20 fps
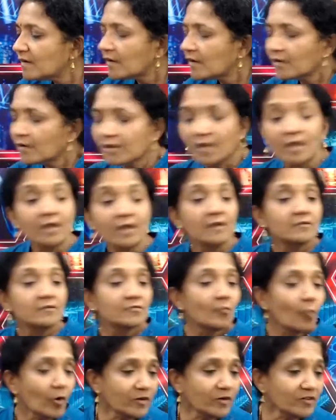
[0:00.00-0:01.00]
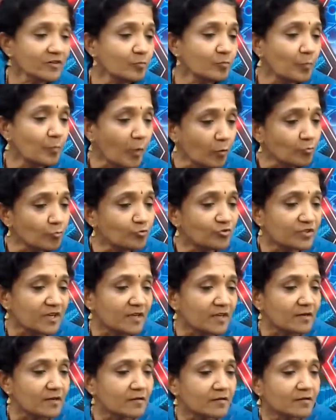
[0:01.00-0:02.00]
okay. So, what is bound
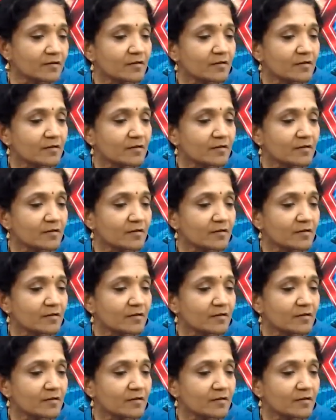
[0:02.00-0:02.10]
state?